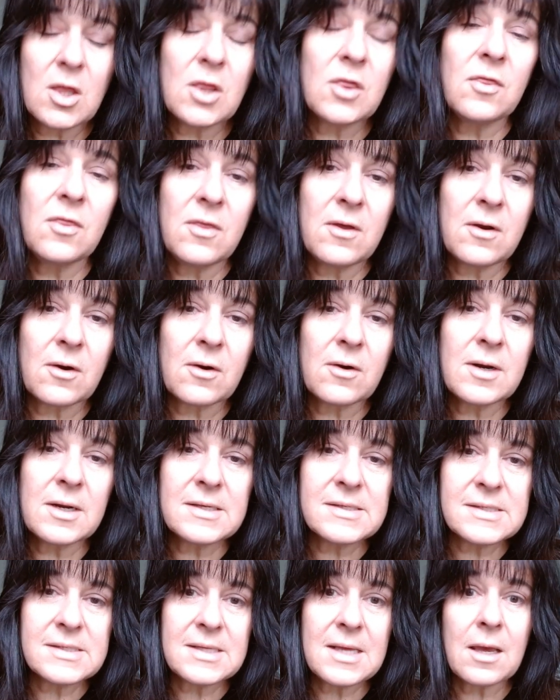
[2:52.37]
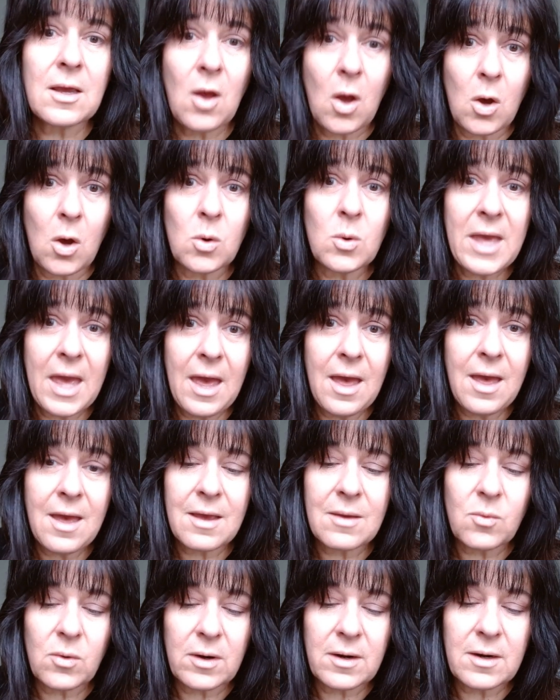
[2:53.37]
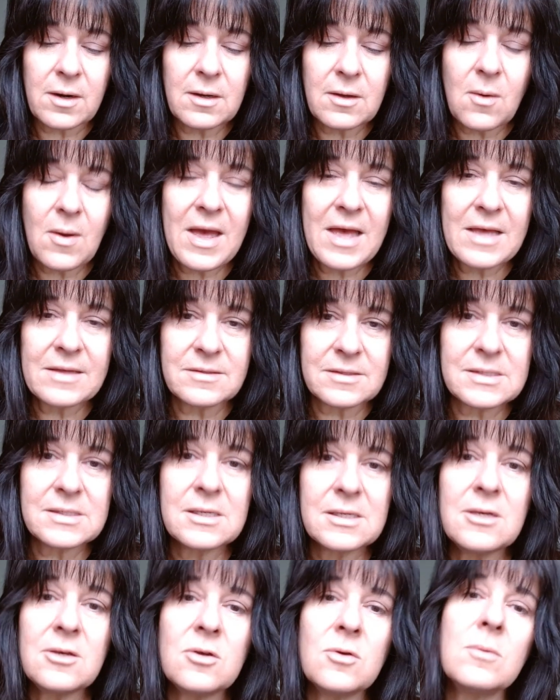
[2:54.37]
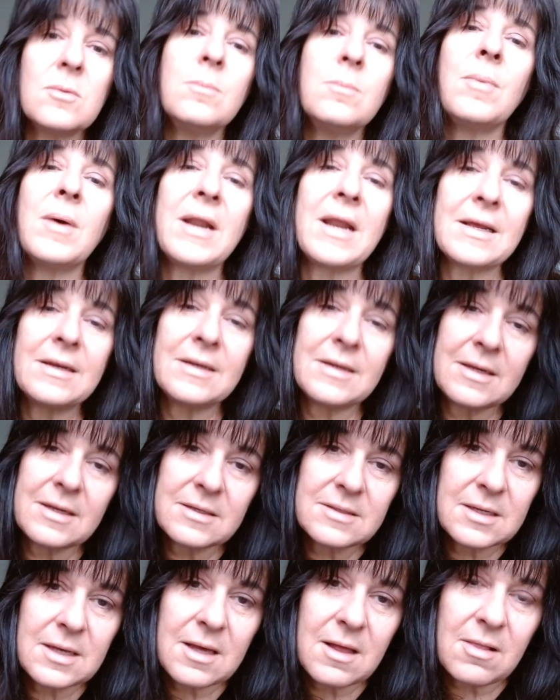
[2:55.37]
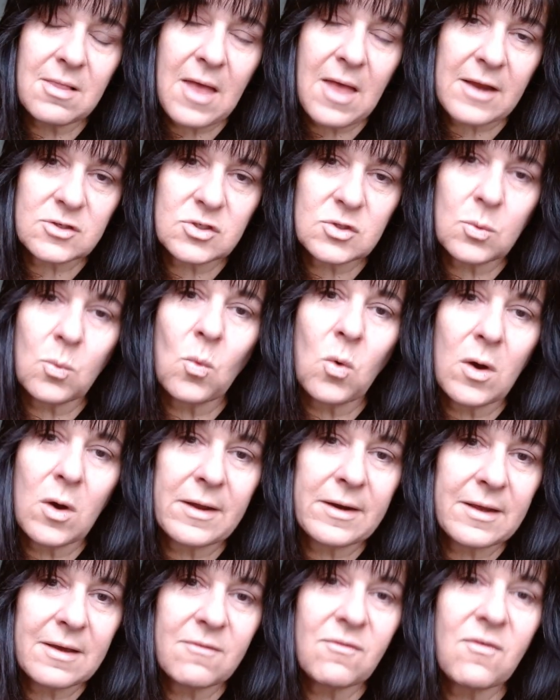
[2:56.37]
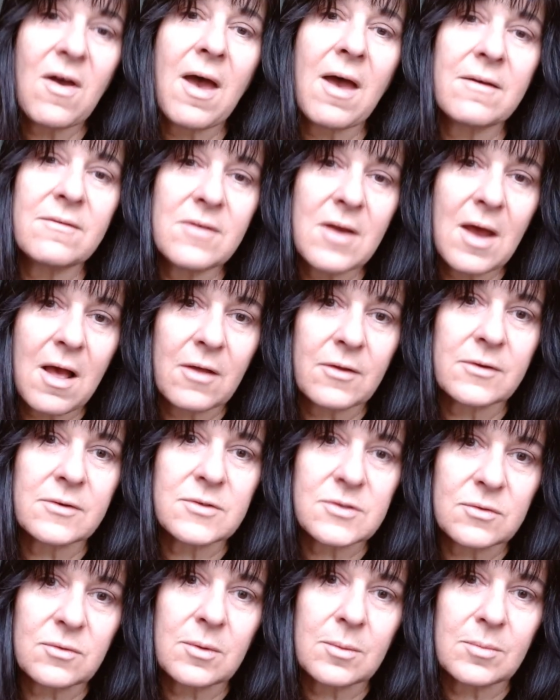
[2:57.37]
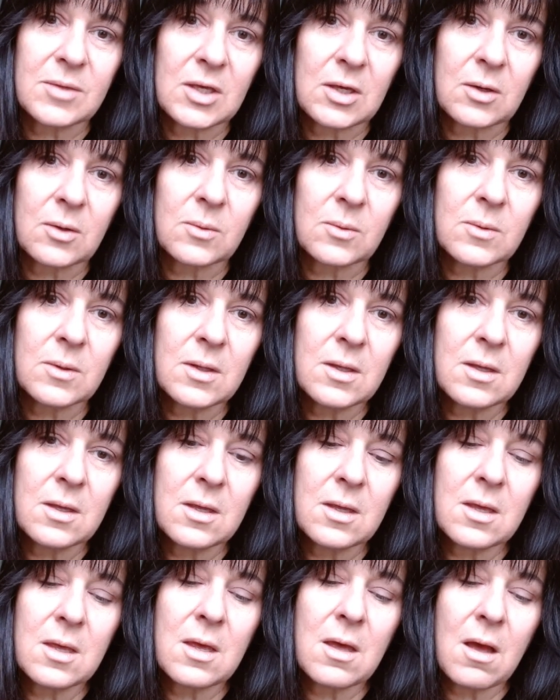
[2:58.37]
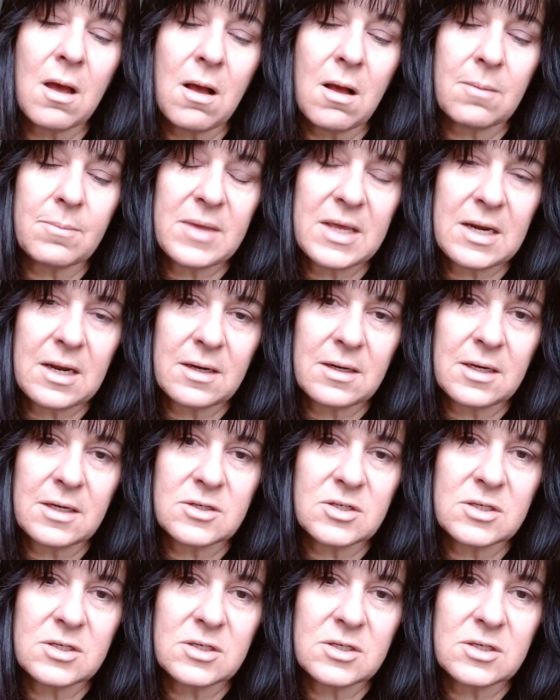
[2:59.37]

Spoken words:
They're going to say, okay, we're going to go ahead and see you, but I need to collect $25 from you. And I need